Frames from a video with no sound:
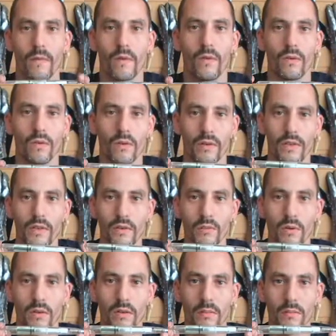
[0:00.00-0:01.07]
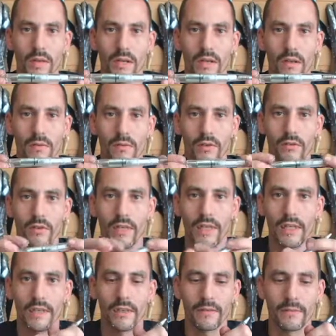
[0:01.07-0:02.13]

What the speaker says: or this one made out of acrylic,